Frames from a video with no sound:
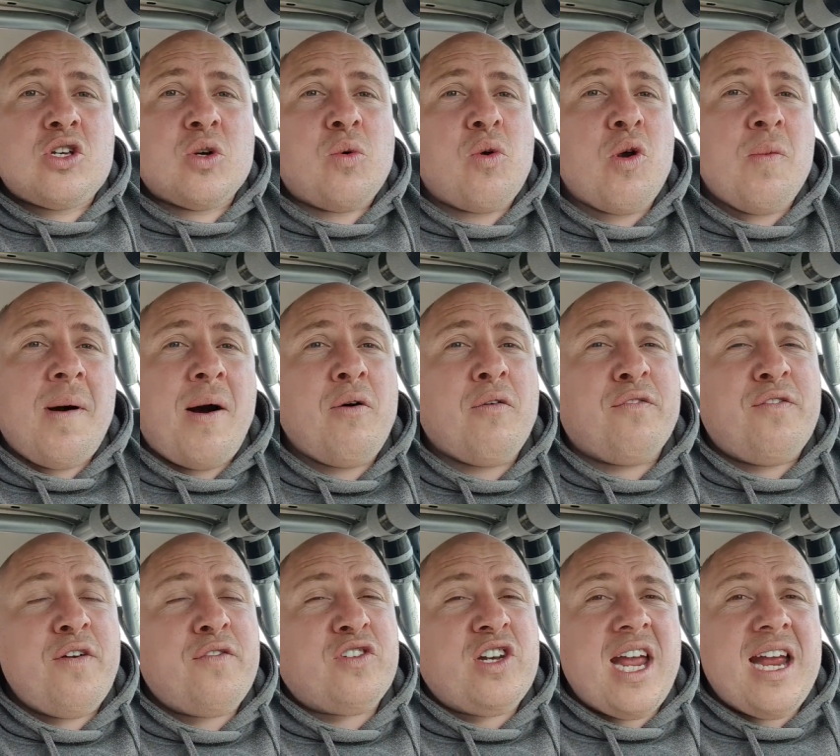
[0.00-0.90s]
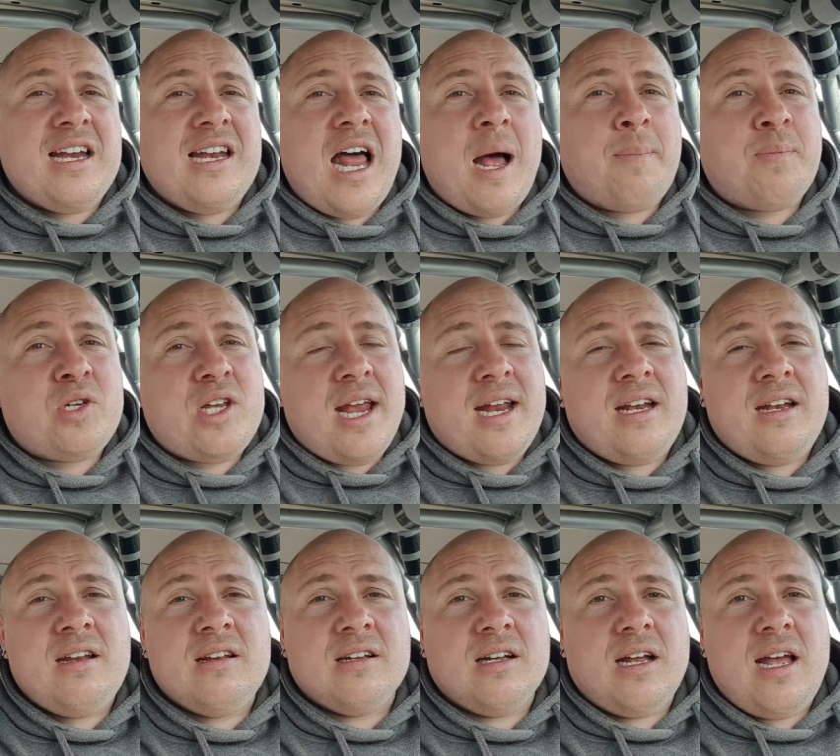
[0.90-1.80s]
So we were about 15 laps
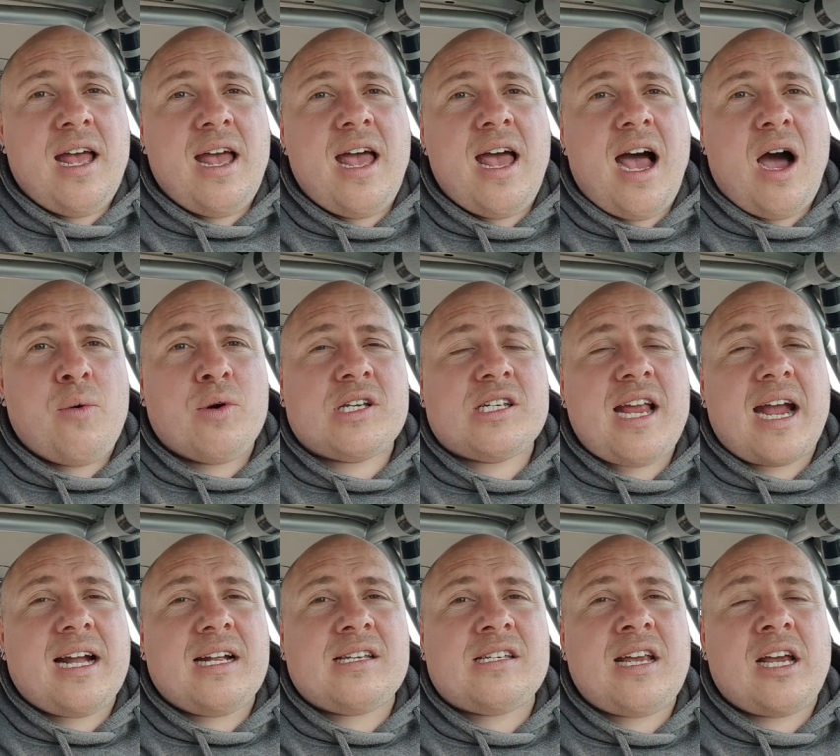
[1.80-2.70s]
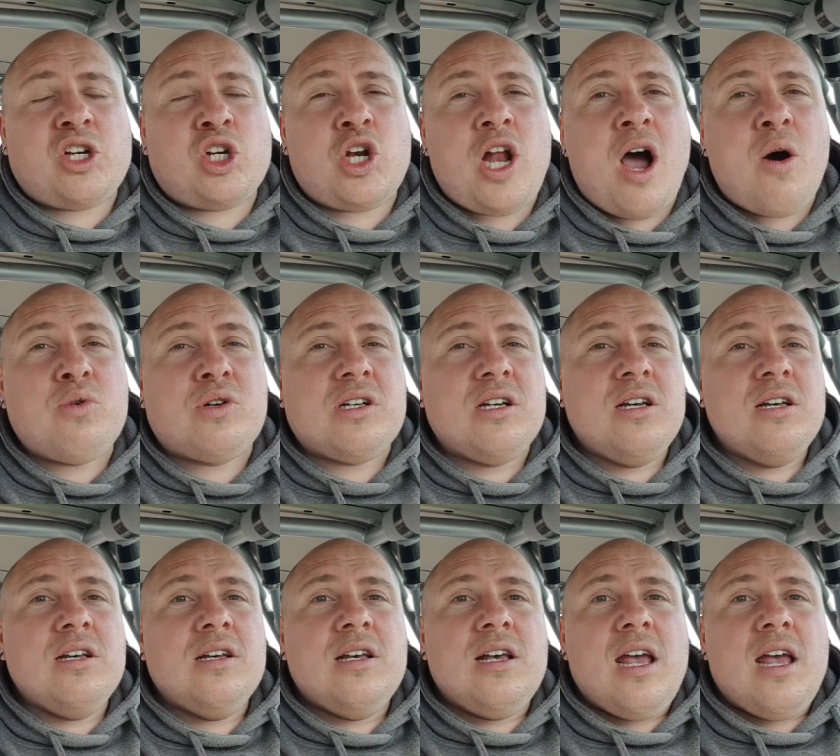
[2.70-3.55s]
in, our second session out,